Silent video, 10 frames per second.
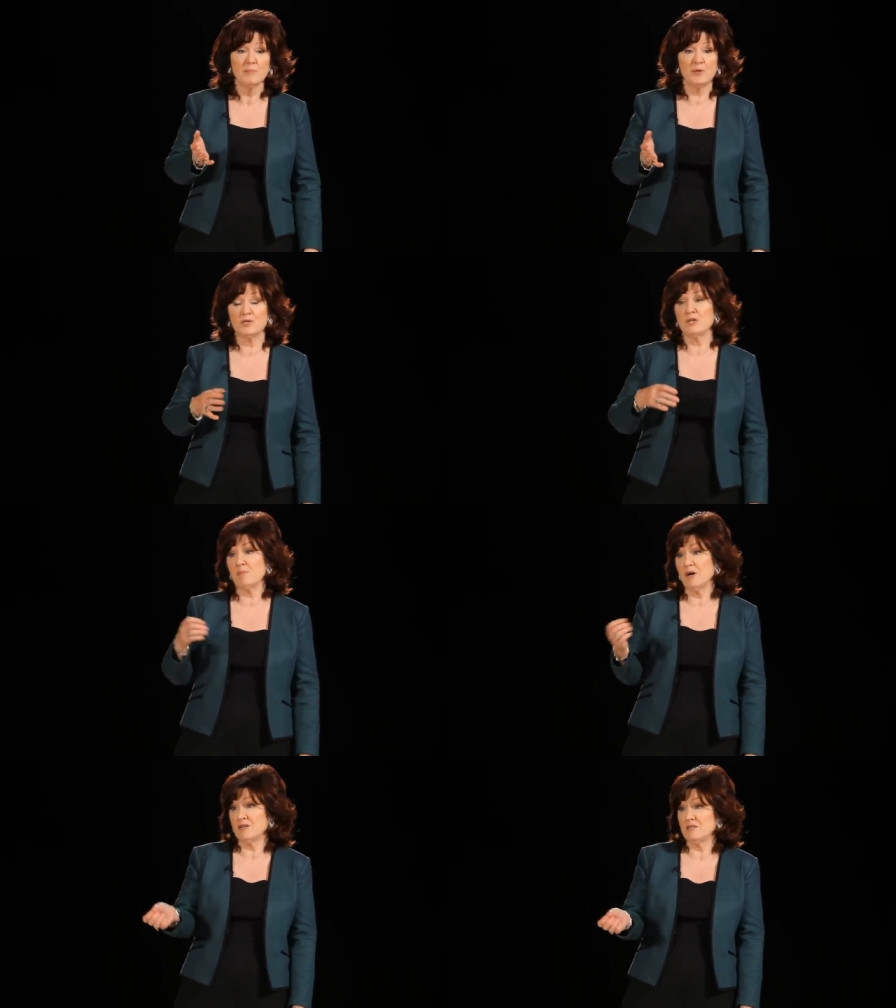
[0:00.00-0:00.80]
putting
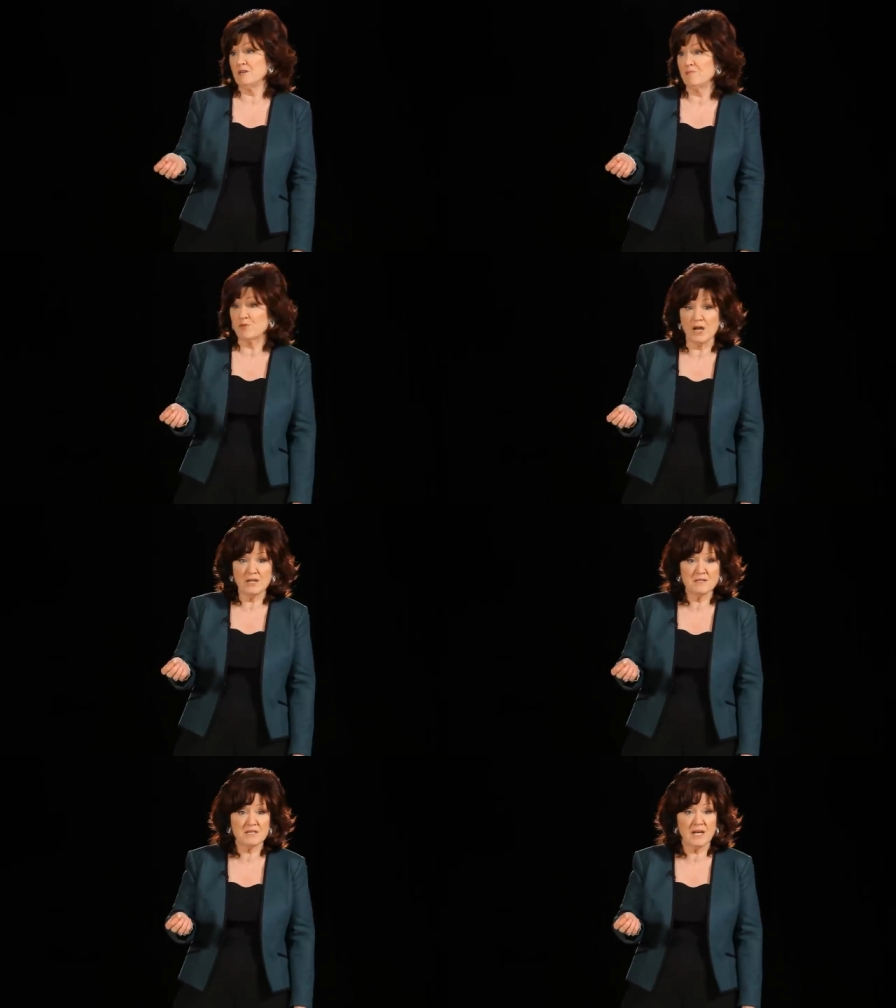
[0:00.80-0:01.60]
partners in
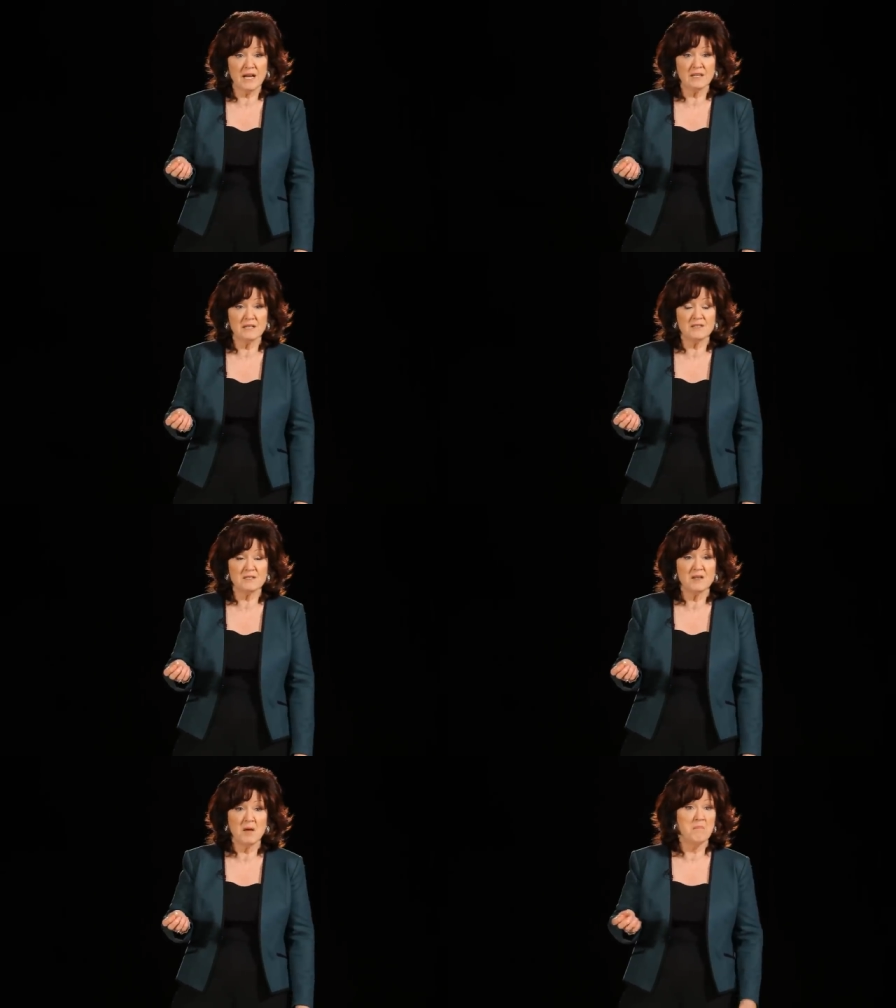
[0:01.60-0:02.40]
brain
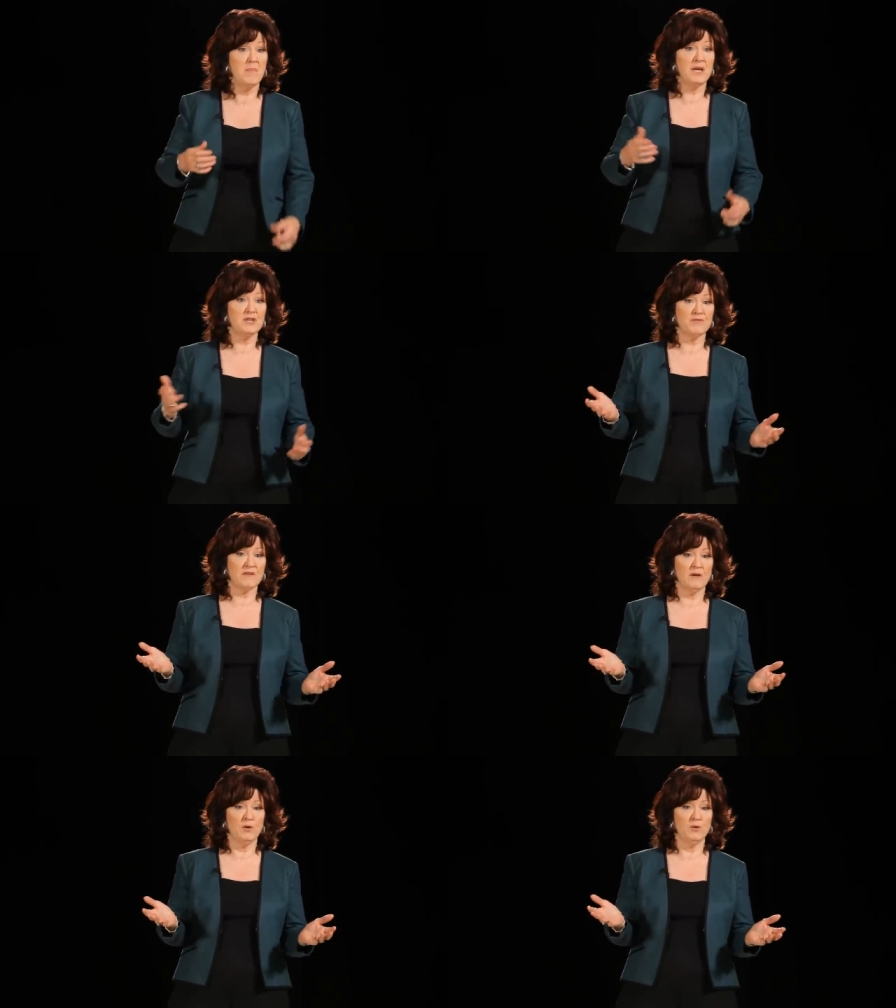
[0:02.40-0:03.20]
scanners, measuring
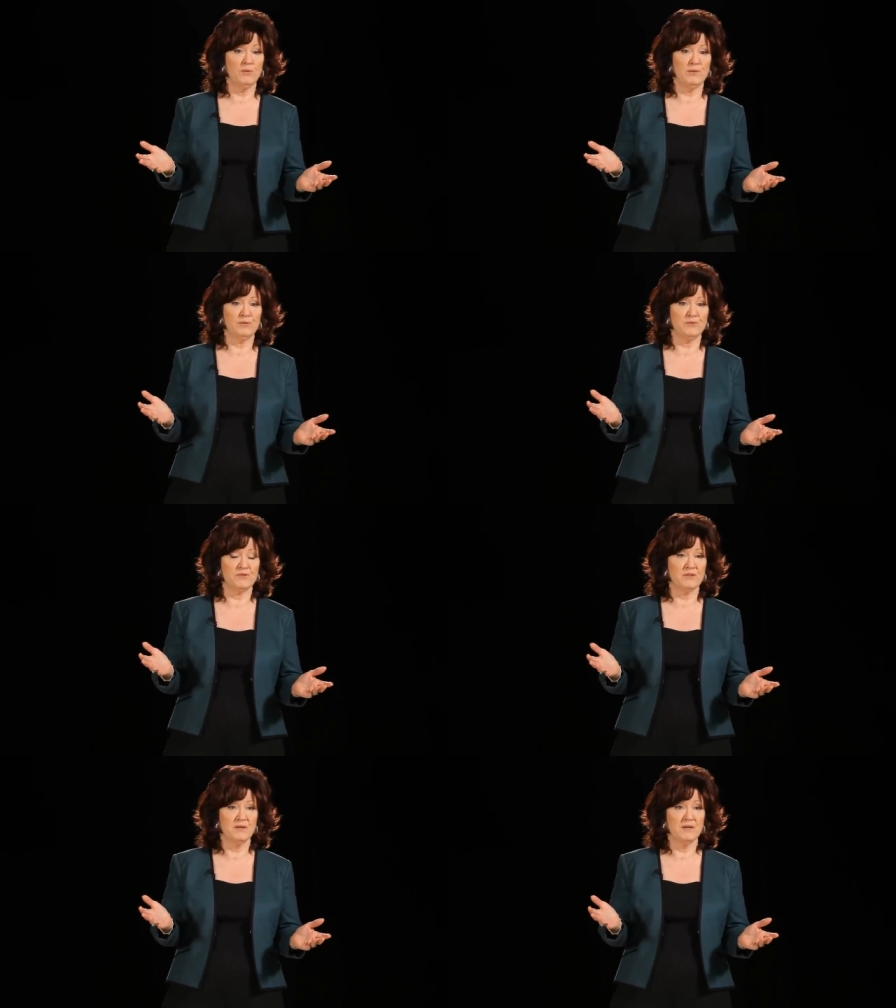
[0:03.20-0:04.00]
their hormones.